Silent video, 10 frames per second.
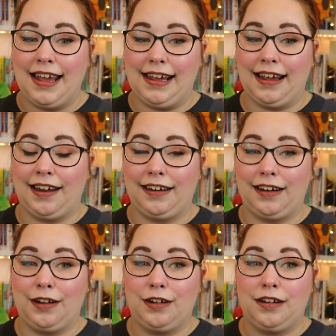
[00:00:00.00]

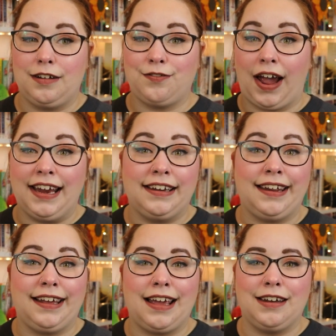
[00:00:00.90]
and
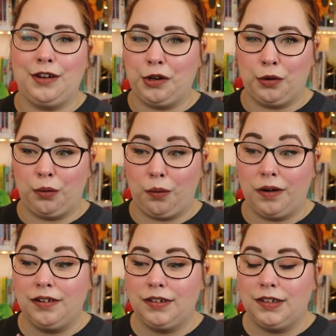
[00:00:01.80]
finding new